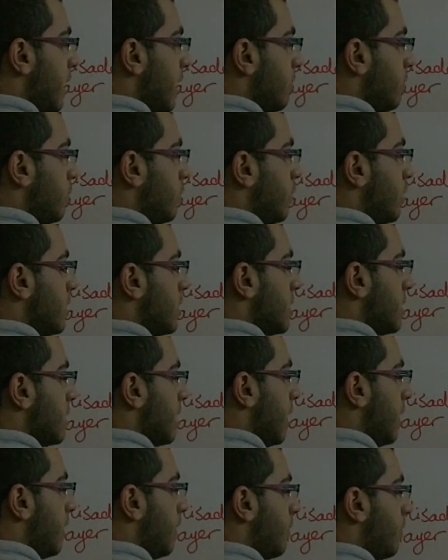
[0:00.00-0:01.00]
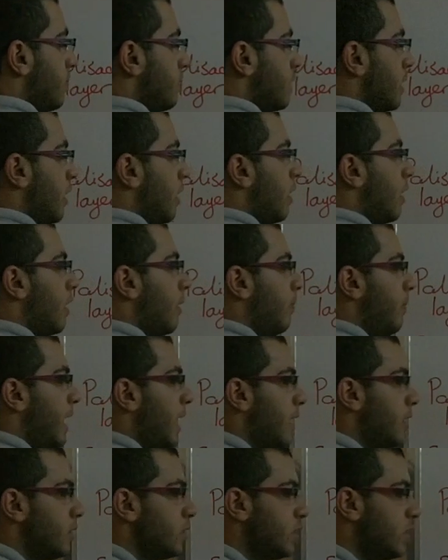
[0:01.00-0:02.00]
and between the xylem there are
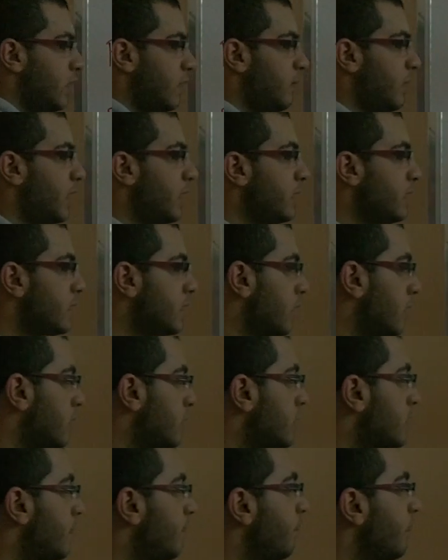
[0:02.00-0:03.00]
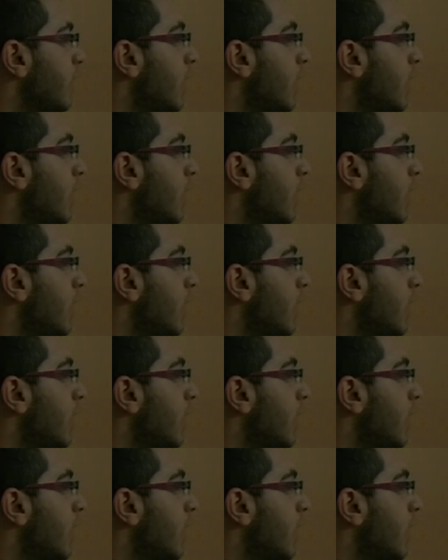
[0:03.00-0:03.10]
parenchyma cells.